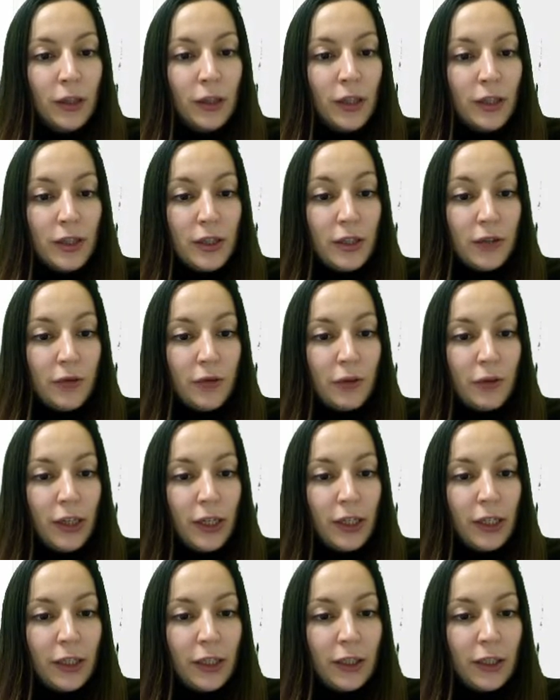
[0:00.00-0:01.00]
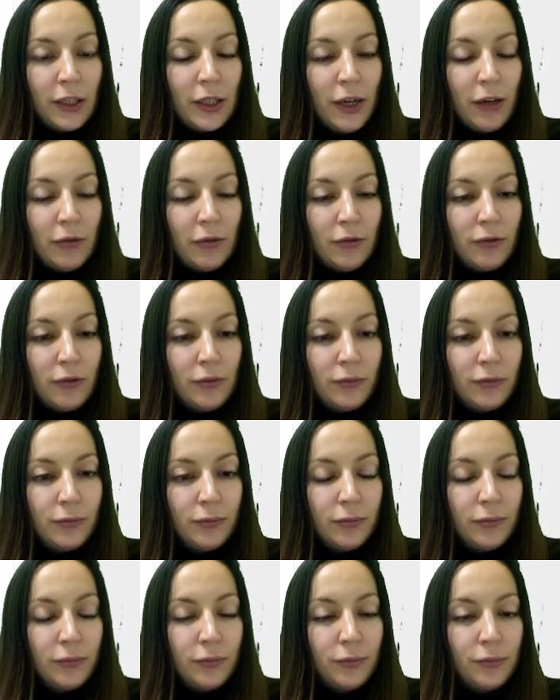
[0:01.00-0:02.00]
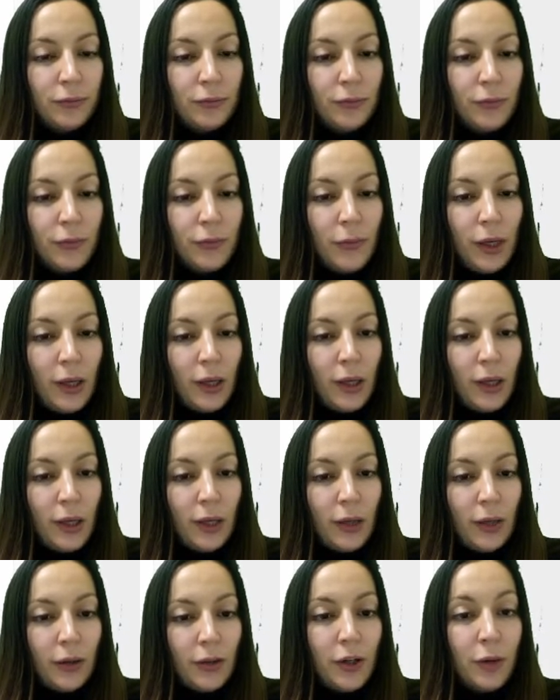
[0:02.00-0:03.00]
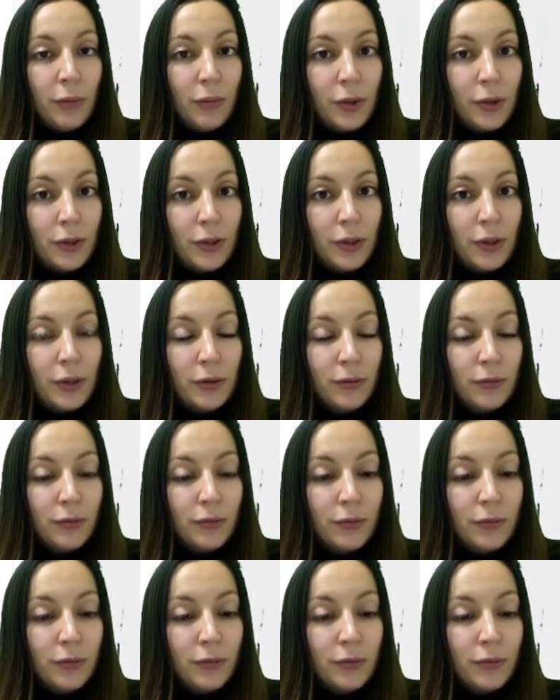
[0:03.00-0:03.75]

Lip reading: This is if you'd like to have a numbers